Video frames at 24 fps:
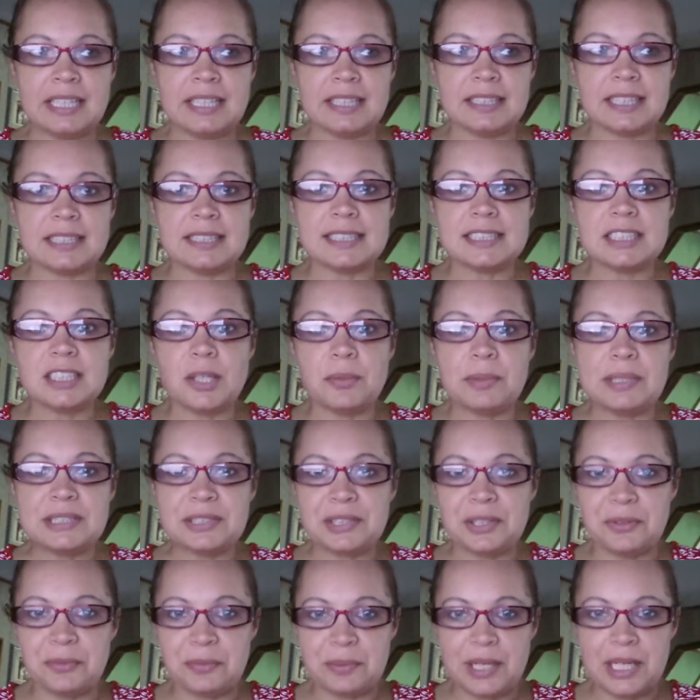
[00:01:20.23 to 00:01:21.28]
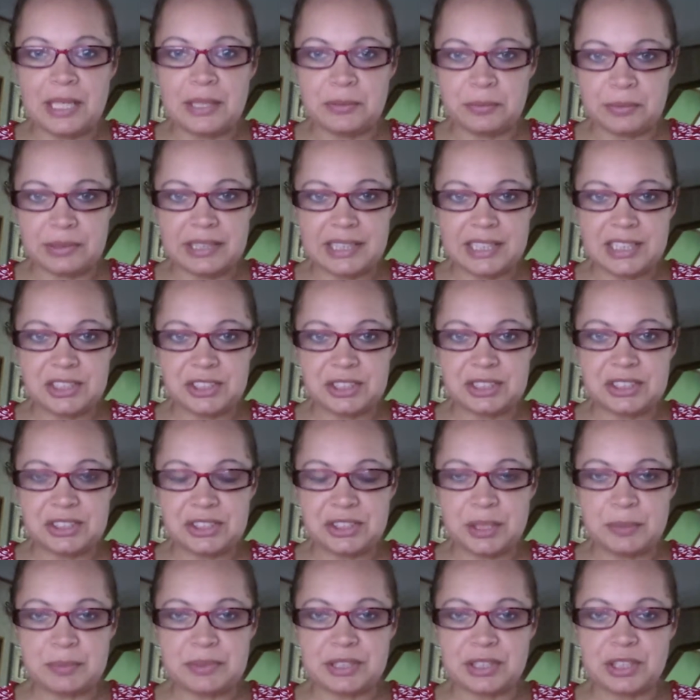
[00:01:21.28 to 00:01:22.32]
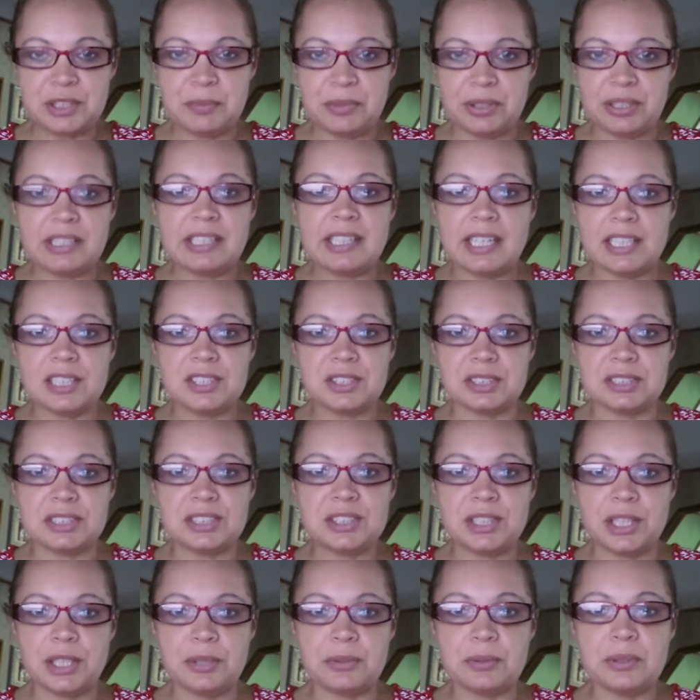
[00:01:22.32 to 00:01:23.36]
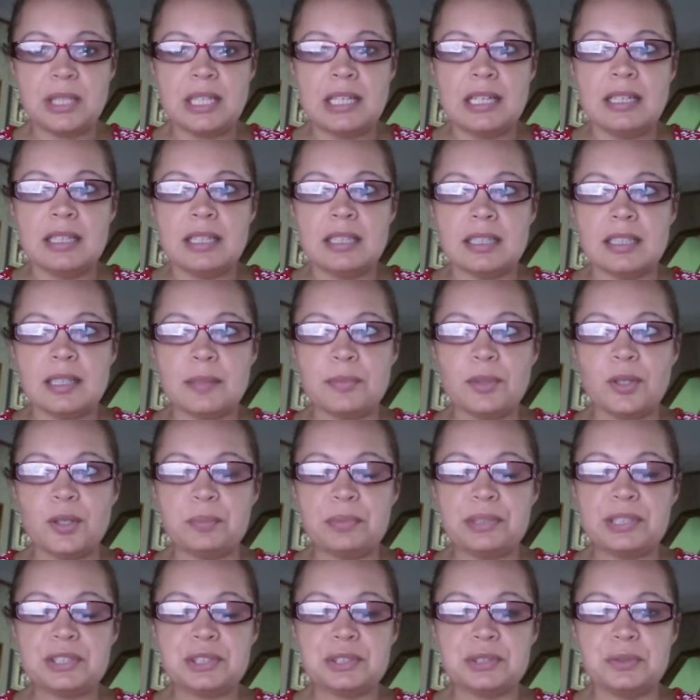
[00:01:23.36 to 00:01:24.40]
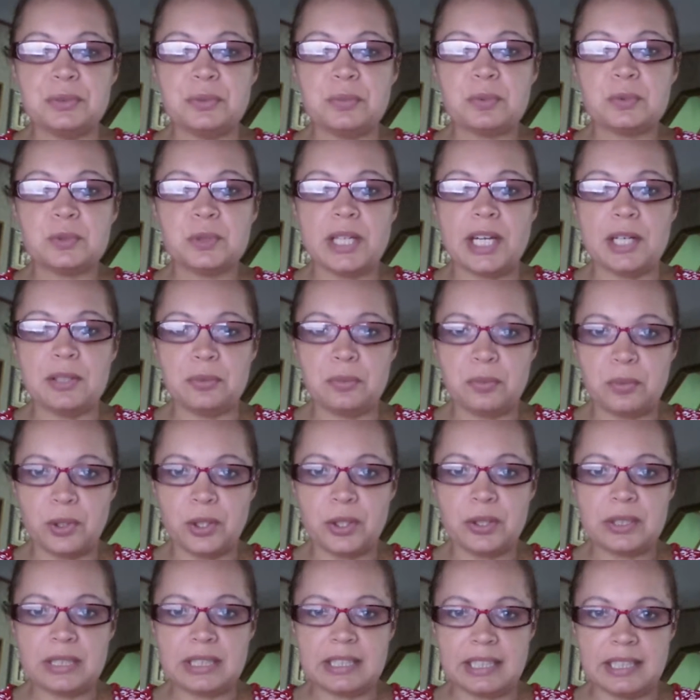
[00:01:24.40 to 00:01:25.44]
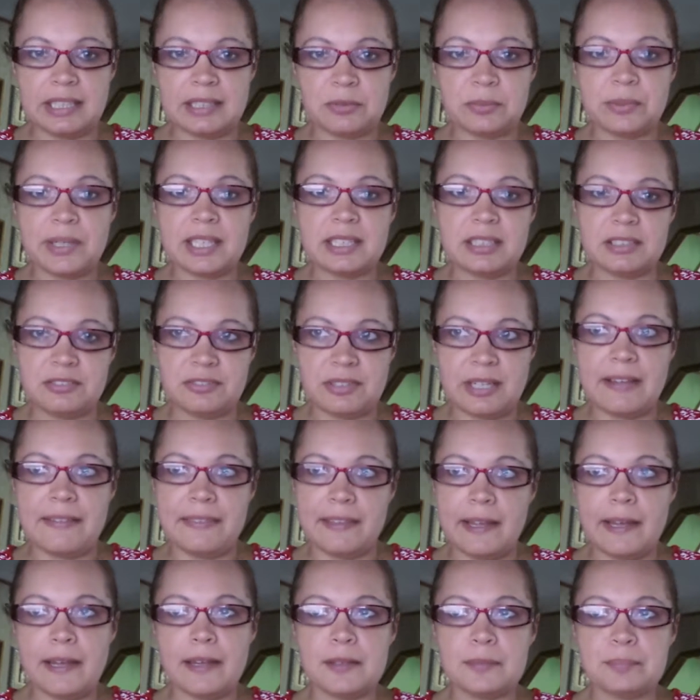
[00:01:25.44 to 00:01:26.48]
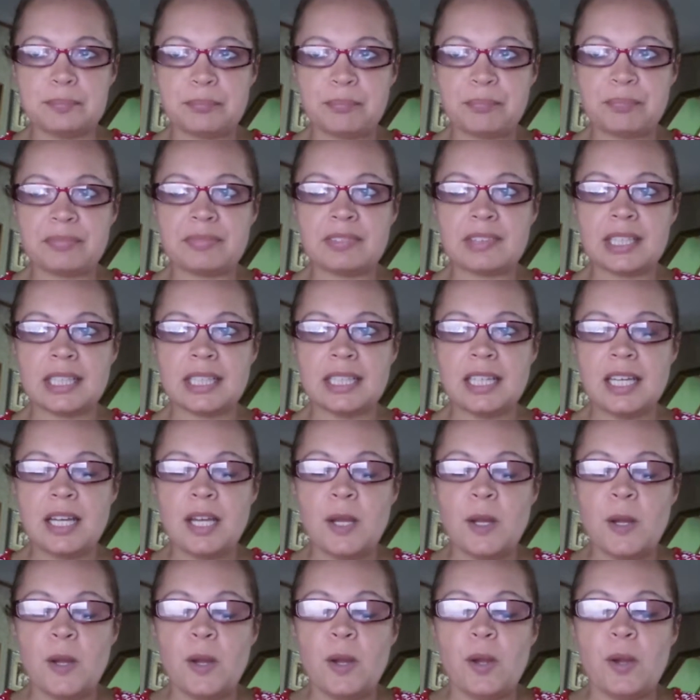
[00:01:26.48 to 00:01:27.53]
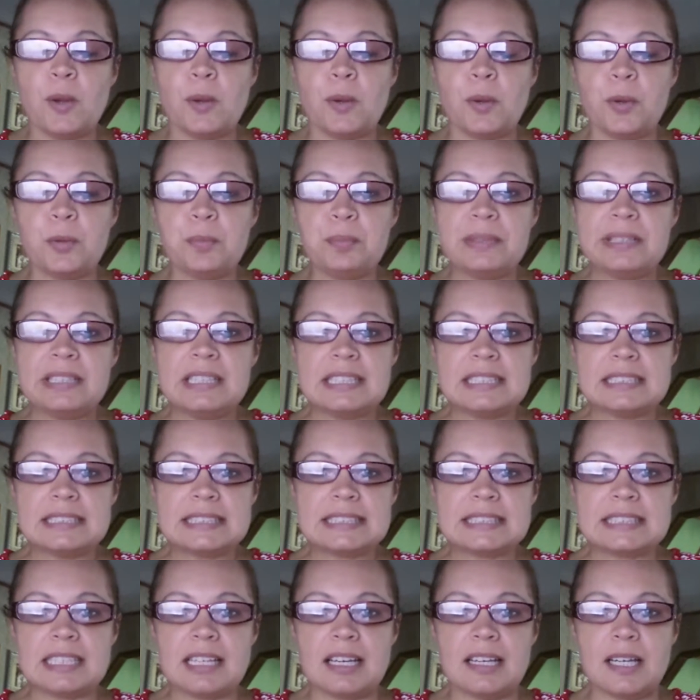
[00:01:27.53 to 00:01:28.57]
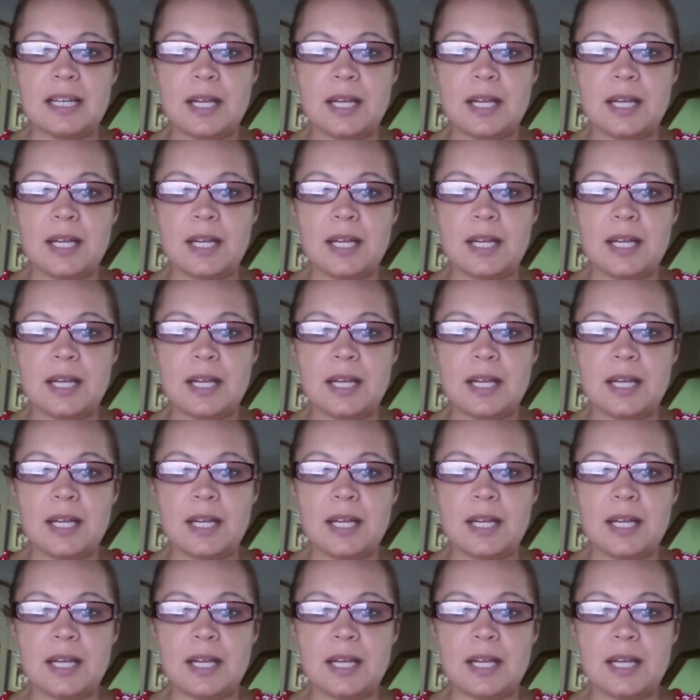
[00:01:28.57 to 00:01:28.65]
that doesn't always go well in relationships and communication, so I'm hoping to try to work and rectify that. Openness,